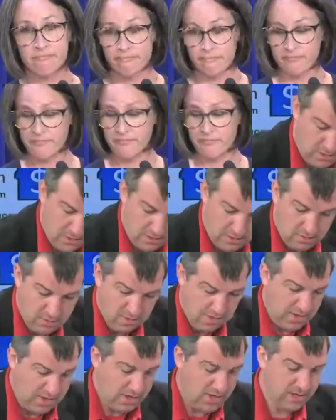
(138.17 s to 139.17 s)
All
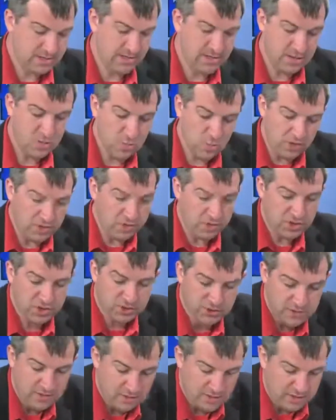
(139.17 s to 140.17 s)
right, same
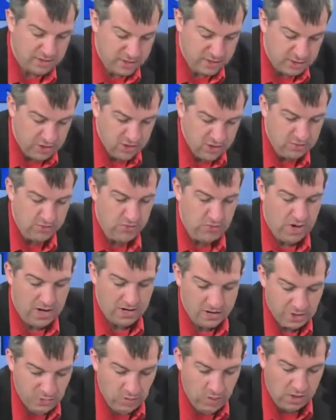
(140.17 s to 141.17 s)
question to you,
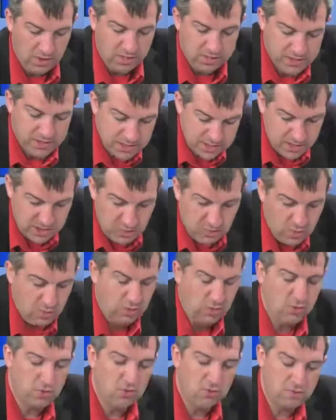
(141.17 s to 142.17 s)
Anya. What lessons can we
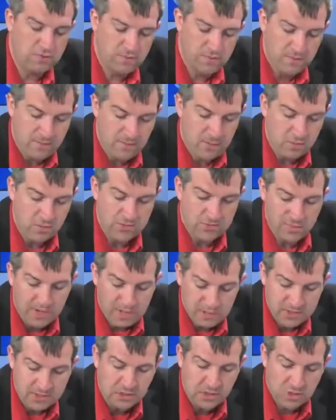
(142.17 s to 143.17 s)
learn from our
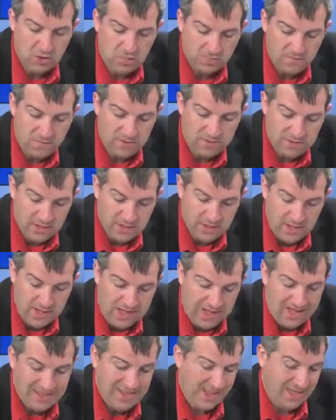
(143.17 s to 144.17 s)
response to COVID
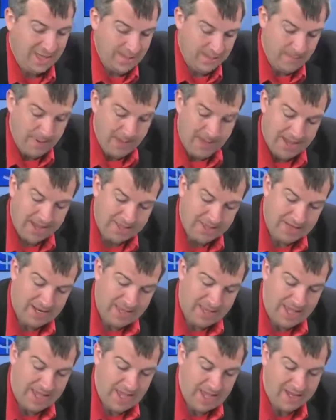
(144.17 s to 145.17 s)
and the impact that
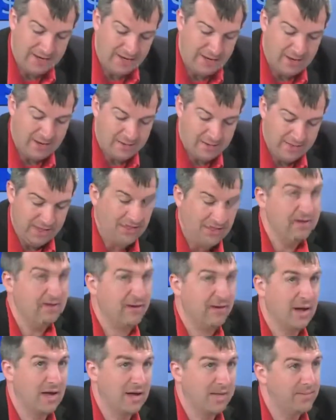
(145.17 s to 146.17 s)
it had on the
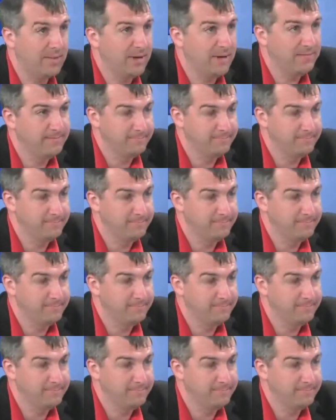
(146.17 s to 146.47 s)
economy?